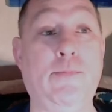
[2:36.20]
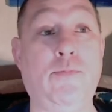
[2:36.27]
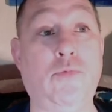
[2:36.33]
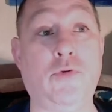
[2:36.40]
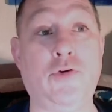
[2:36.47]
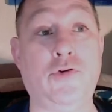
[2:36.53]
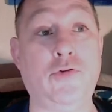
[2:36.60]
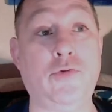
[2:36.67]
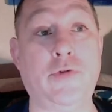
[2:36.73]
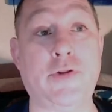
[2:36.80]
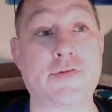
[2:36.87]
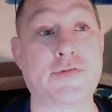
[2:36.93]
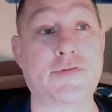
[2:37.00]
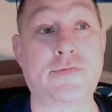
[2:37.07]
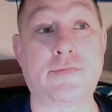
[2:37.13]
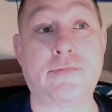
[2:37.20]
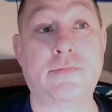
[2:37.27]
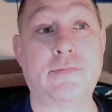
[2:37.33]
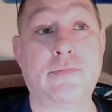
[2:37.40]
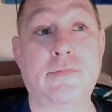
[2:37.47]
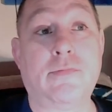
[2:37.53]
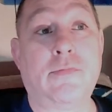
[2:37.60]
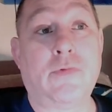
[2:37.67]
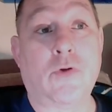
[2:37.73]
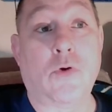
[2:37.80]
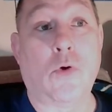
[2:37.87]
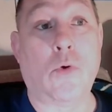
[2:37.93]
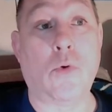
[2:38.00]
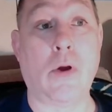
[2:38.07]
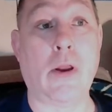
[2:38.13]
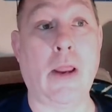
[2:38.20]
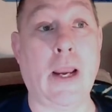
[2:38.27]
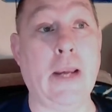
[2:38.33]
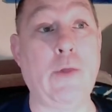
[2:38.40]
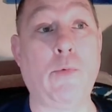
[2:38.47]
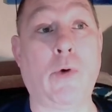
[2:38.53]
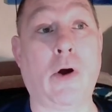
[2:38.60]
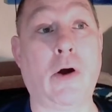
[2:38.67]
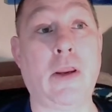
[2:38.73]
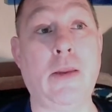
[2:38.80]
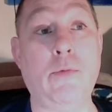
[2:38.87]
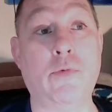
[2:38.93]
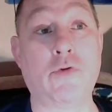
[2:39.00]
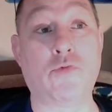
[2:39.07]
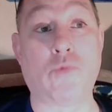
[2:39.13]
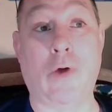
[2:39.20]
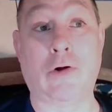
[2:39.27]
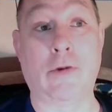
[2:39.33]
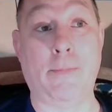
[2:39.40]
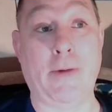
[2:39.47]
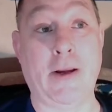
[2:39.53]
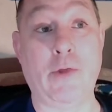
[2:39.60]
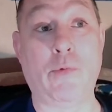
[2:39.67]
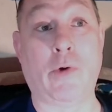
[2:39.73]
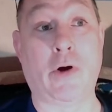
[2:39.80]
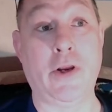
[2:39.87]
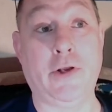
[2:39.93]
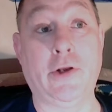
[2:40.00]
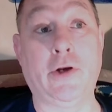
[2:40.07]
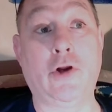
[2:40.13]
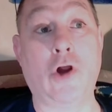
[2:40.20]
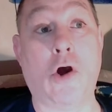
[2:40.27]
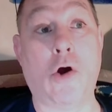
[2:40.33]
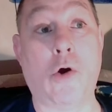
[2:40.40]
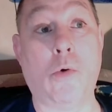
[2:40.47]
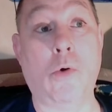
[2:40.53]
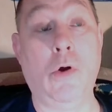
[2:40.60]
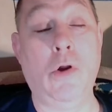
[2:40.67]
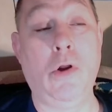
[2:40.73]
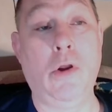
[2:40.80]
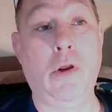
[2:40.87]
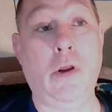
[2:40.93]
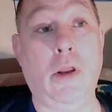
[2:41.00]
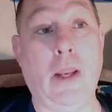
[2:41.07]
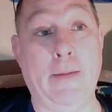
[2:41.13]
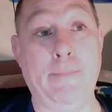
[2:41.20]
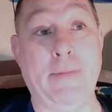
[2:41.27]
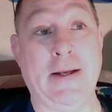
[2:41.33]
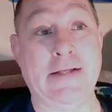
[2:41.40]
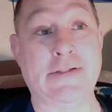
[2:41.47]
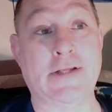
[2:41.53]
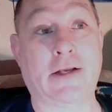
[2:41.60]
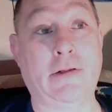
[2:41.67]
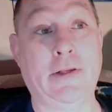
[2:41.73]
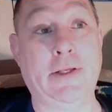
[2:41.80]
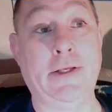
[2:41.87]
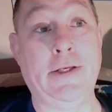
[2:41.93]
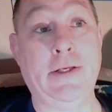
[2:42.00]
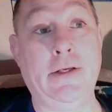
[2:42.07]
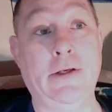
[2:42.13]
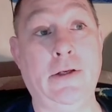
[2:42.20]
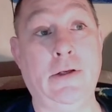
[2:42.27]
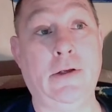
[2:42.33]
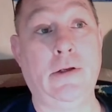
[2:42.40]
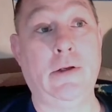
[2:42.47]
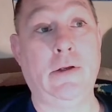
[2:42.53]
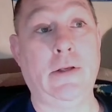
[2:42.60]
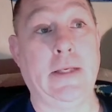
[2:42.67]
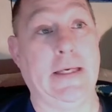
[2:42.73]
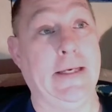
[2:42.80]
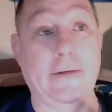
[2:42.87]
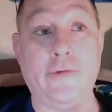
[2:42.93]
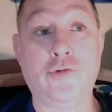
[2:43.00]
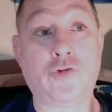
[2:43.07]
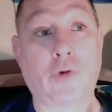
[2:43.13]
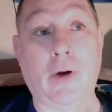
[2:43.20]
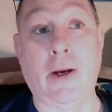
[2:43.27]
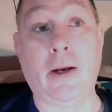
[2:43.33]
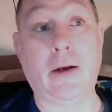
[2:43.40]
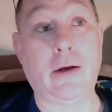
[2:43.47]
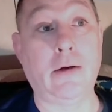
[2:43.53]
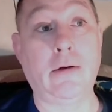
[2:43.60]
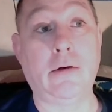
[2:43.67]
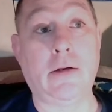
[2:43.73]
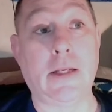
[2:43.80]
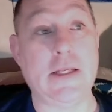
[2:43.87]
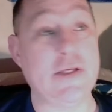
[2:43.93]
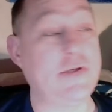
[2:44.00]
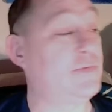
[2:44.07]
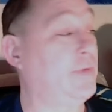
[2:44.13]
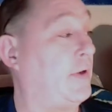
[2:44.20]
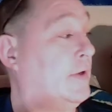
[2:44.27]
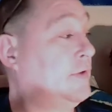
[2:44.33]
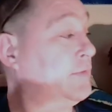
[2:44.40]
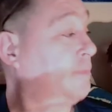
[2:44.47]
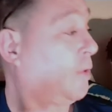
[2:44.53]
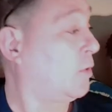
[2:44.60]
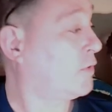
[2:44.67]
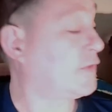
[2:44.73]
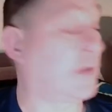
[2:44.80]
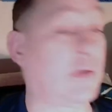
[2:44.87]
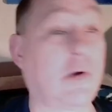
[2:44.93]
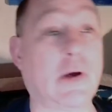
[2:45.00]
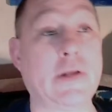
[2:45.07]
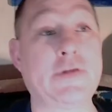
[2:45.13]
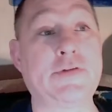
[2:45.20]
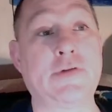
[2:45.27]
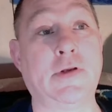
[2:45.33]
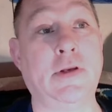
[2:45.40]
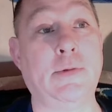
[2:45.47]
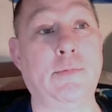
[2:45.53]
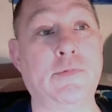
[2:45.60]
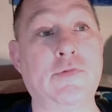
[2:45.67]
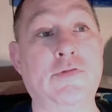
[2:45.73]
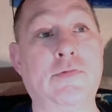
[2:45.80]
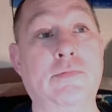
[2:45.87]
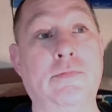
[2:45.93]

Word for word: he would do this anywhere he was welcome, anywhere he could go. And basically, he didn't drink. He, he smoked cigarettes and